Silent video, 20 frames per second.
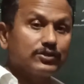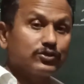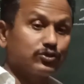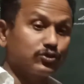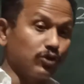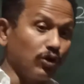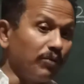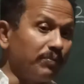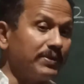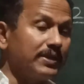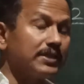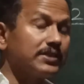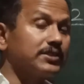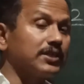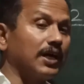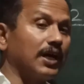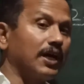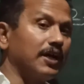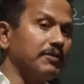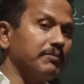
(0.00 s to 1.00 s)
so many
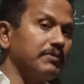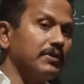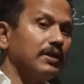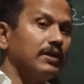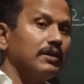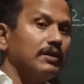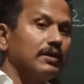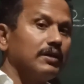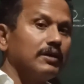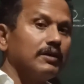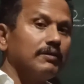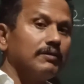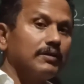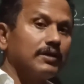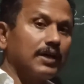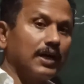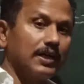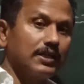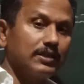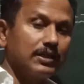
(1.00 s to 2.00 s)
times
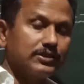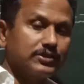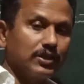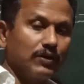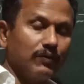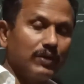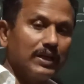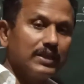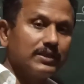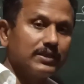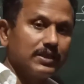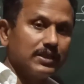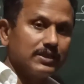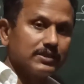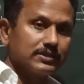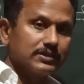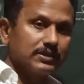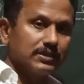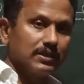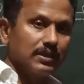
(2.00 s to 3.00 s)
current also will
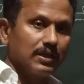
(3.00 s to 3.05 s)
increase.